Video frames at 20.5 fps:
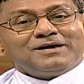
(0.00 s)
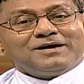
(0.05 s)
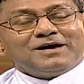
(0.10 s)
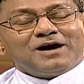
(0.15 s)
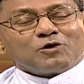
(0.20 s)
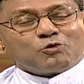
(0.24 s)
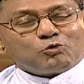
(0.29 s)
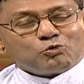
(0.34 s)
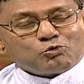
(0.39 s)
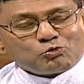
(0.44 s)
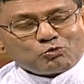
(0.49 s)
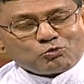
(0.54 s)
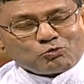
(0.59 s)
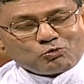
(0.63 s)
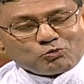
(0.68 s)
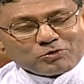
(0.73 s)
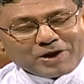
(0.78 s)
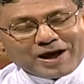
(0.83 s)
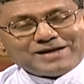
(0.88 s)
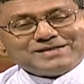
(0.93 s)
a
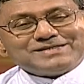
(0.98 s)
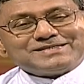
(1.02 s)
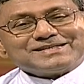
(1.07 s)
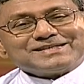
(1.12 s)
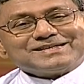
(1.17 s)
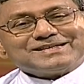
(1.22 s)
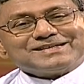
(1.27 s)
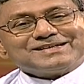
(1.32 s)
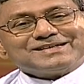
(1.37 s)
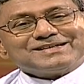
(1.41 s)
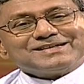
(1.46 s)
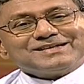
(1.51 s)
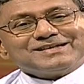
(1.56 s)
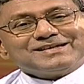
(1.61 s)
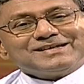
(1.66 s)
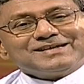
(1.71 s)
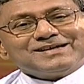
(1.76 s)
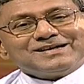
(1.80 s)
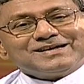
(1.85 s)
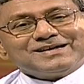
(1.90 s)
great
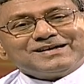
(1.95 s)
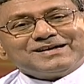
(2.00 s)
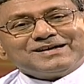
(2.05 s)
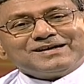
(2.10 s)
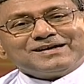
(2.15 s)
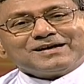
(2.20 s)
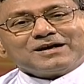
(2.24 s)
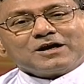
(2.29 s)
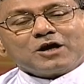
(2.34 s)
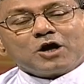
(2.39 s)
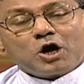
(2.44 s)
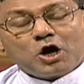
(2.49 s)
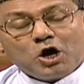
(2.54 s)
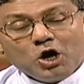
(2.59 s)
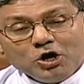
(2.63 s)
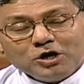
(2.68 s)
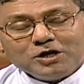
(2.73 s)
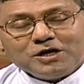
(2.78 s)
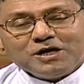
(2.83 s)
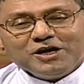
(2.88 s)

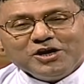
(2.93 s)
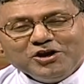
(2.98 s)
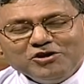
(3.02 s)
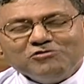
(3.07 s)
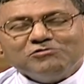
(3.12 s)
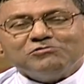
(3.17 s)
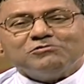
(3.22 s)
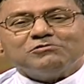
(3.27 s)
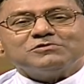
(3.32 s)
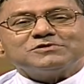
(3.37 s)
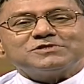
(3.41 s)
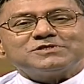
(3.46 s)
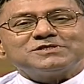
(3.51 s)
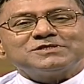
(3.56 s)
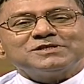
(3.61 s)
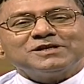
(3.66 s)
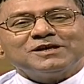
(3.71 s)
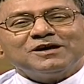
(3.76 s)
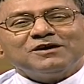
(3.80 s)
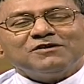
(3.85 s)
good
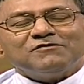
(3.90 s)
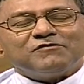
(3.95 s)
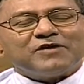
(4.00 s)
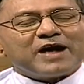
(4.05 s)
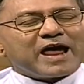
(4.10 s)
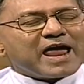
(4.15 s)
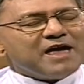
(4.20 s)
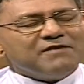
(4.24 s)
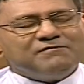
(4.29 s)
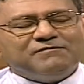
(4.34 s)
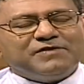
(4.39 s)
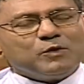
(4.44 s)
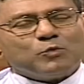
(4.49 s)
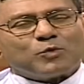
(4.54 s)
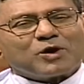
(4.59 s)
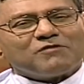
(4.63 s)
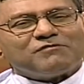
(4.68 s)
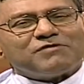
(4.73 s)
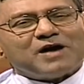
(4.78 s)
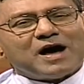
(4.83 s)
news for every
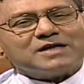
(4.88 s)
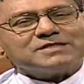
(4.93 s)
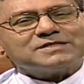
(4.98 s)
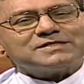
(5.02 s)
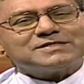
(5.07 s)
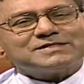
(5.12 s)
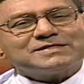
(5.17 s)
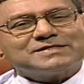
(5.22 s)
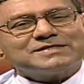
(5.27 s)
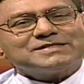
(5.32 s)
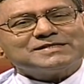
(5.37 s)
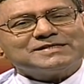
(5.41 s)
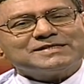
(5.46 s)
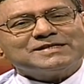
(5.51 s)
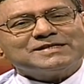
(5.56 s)
one of us.